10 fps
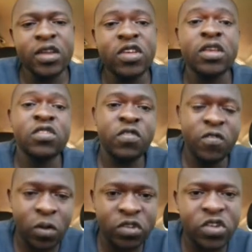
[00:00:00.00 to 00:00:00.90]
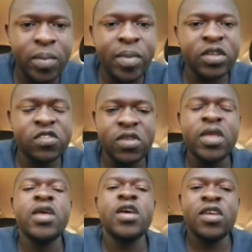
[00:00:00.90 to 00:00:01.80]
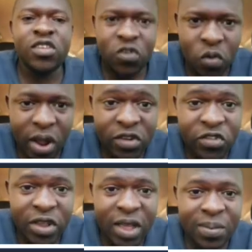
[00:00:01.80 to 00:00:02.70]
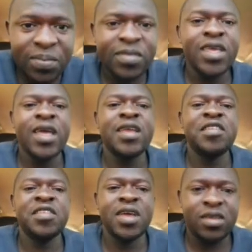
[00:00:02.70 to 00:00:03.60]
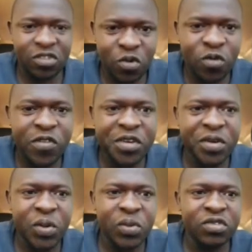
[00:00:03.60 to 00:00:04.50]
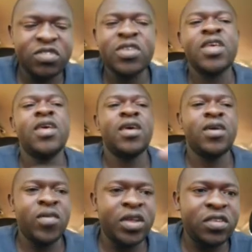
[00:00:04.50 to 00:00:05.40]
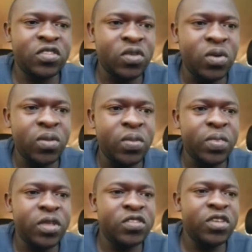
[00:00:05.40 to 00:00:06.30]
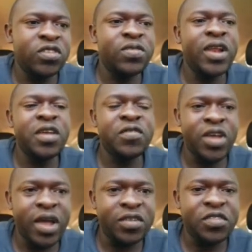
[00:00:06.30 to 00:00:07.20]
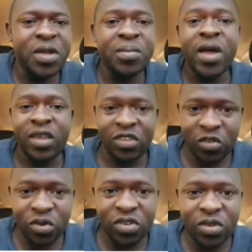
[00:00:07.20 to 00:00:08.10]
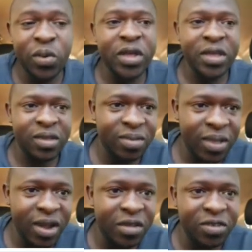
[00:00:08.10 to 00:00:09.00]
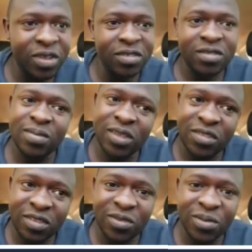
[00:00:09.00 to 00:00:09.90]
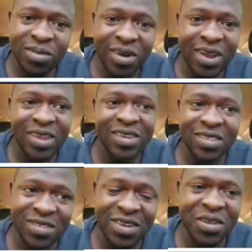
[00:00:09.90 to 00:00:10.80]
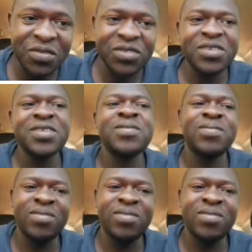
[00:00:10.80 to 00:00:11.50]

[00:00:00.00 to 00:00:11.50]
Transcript: the heart has 4 chambers, 2 atria and 2 ventricles, right? So this is the left atrium. I told you where the left is. This is not right, it's left